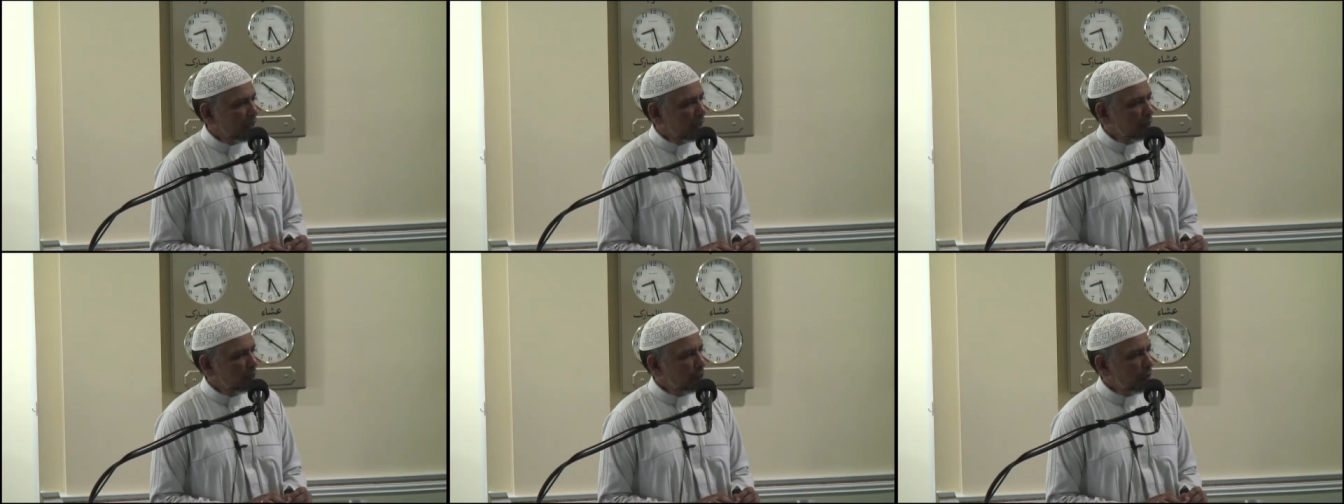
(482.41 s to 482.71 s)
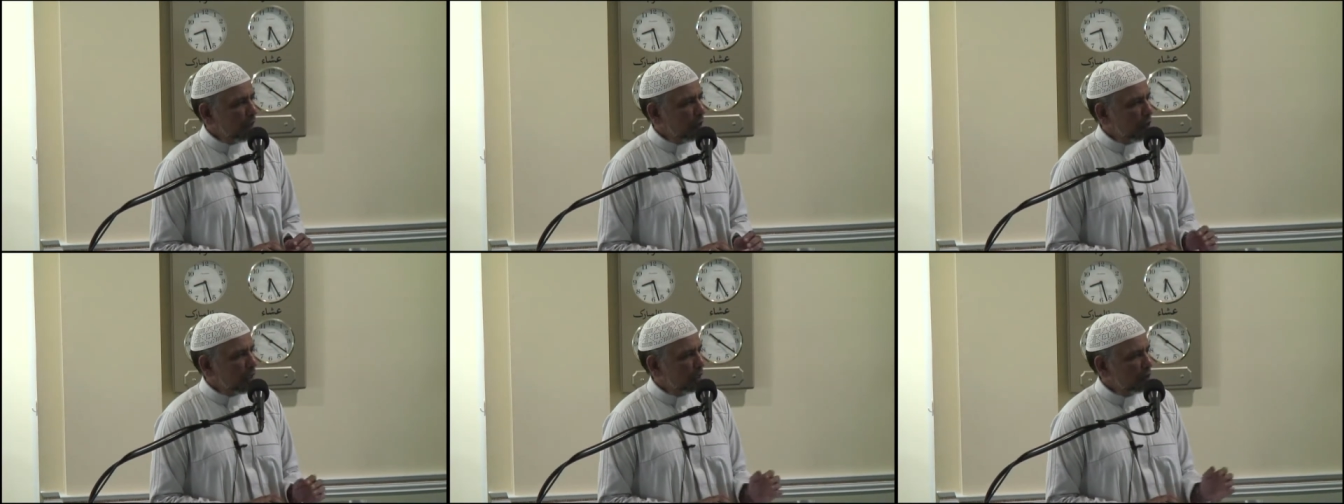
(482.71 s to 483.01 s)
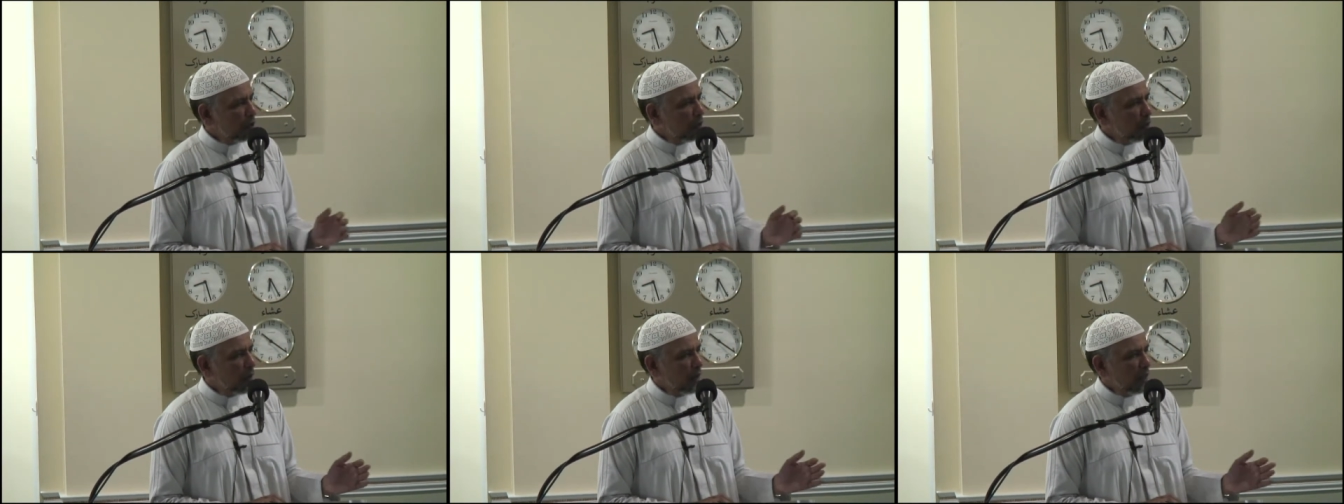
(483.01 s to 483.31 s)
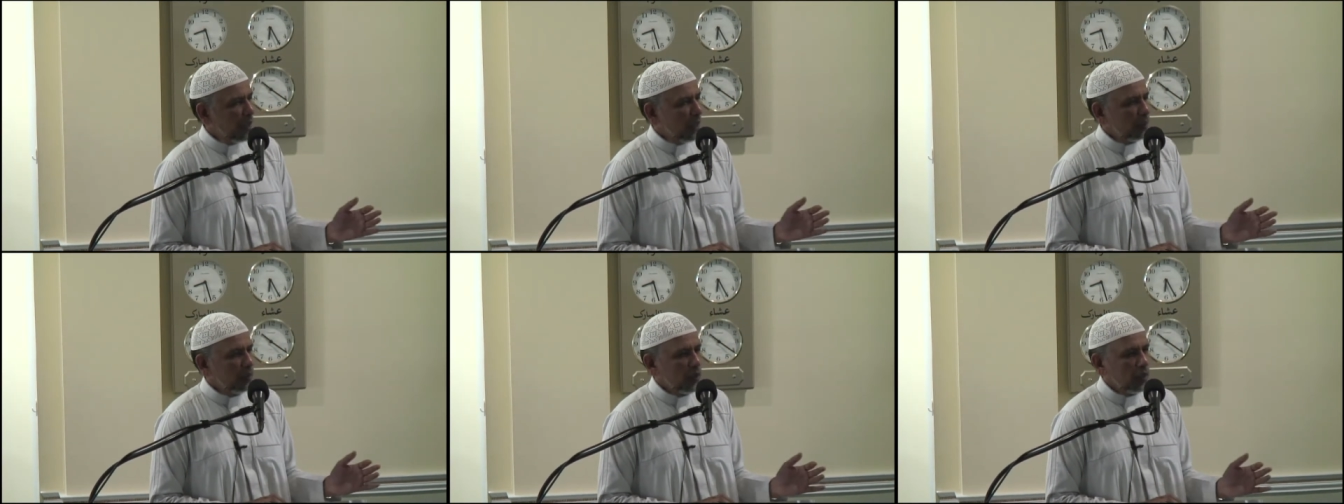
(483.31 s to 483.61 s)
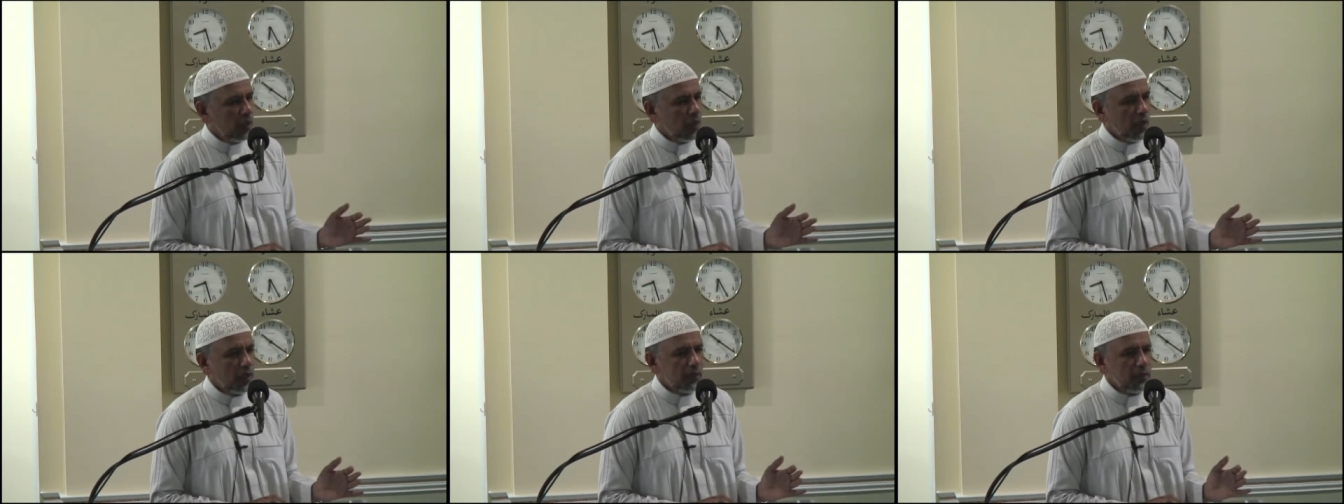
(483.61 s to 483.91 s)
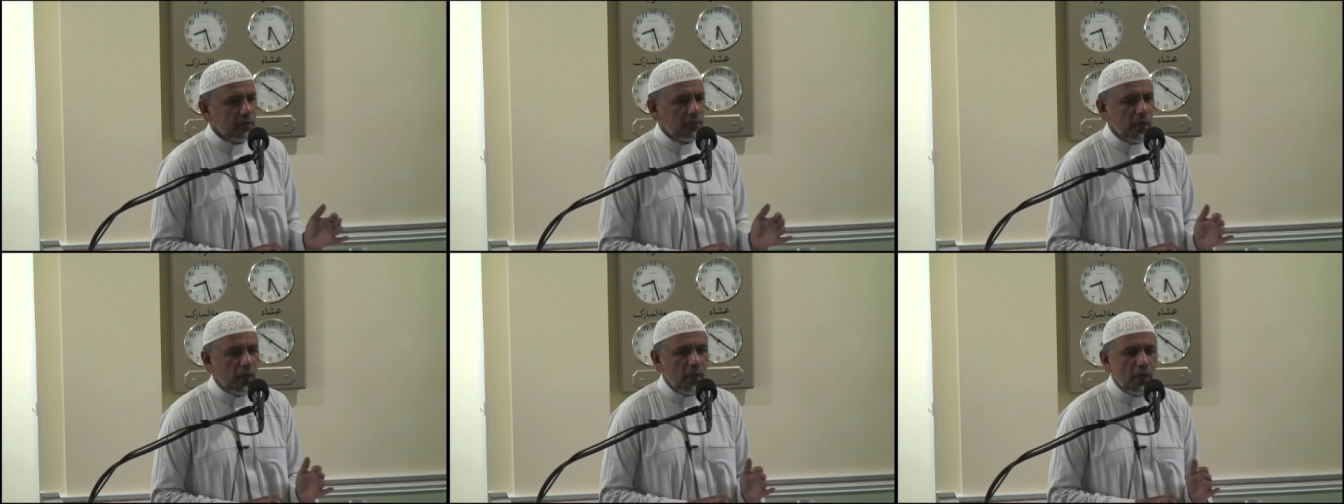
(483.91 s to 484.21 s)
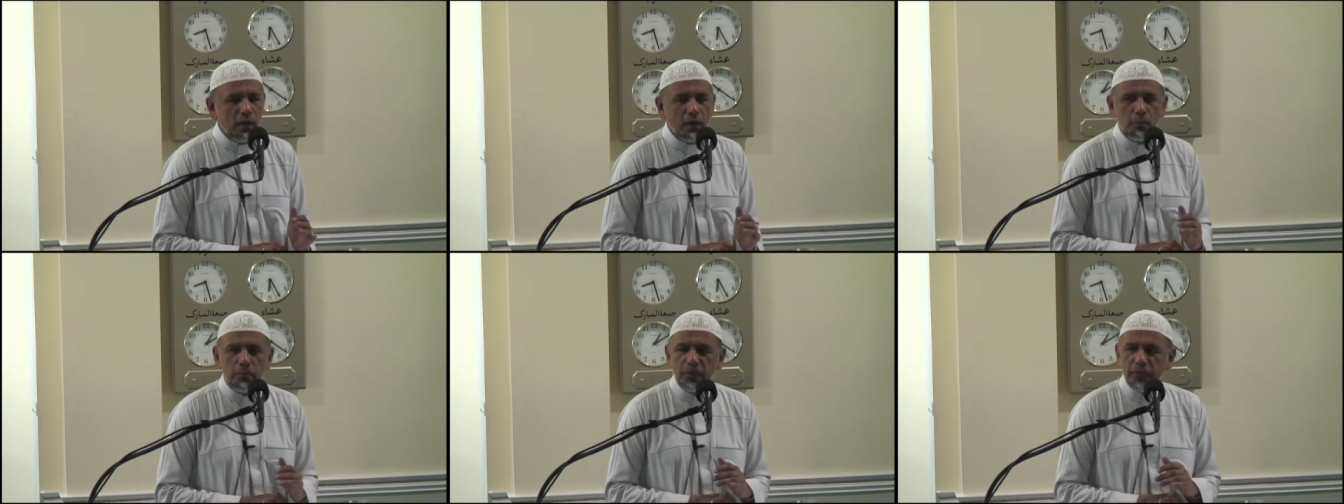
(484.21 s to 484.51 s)
If we look at Umar ibn
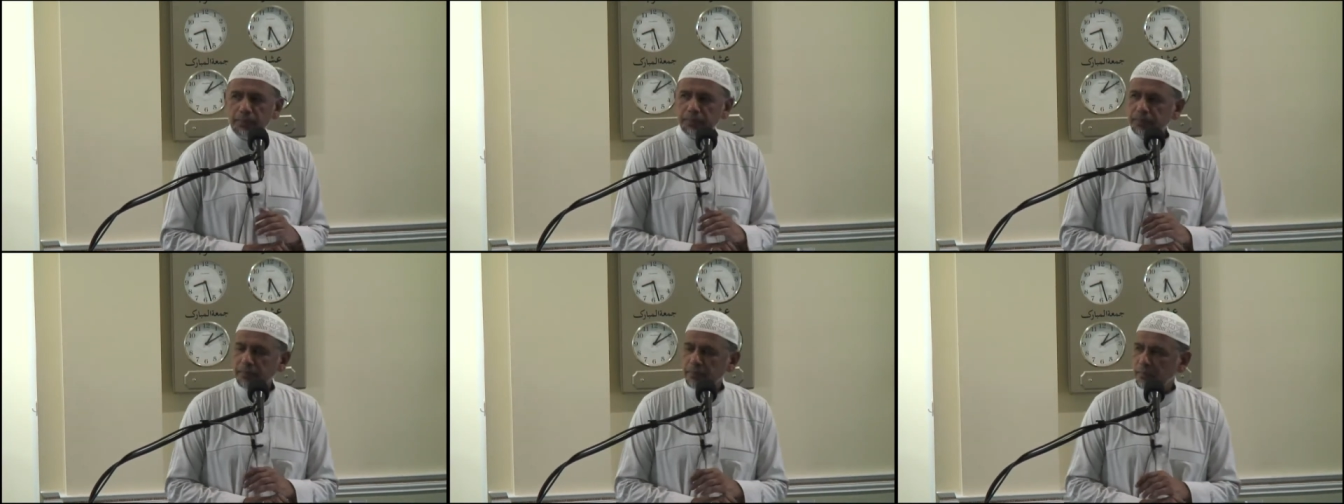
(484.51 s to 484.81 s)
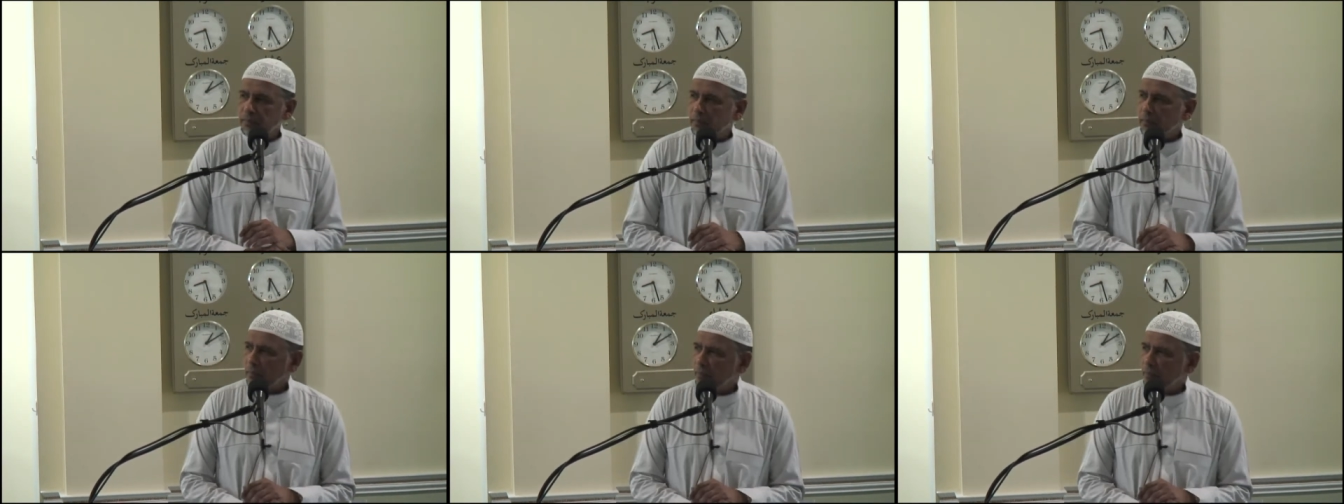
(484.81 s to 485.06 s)
al-Khattab,